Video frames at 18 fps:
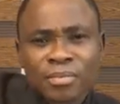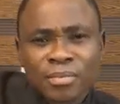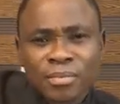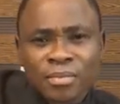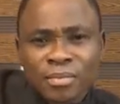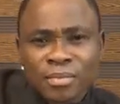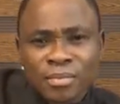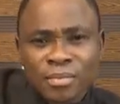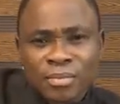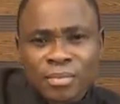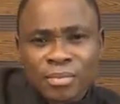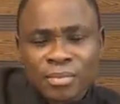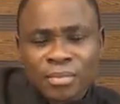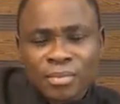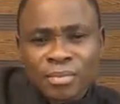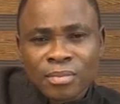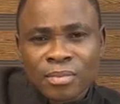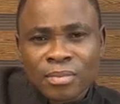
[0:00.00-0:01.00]

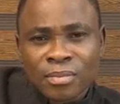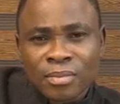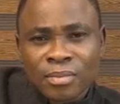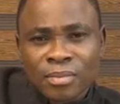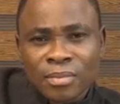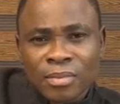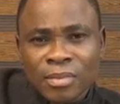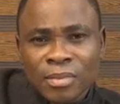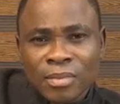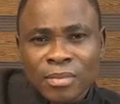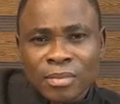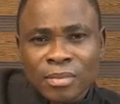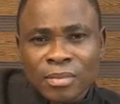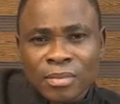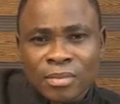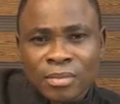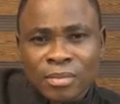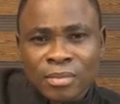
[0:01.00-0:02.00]

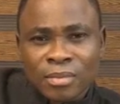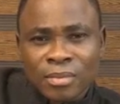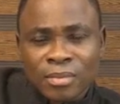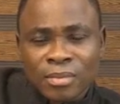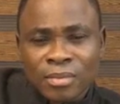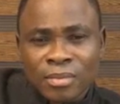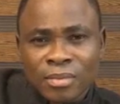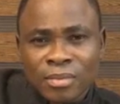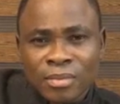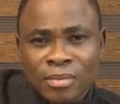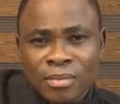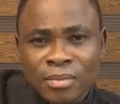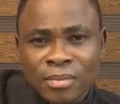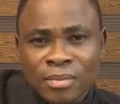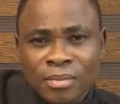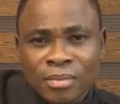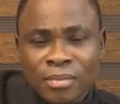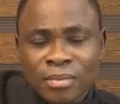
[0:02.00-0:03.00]

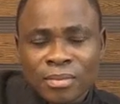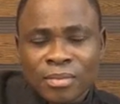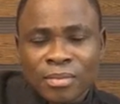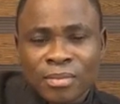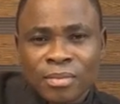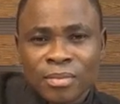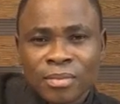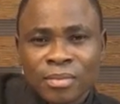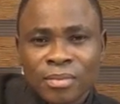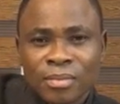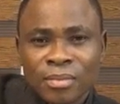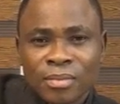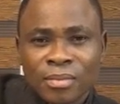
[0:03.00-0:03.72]
(no one is talking)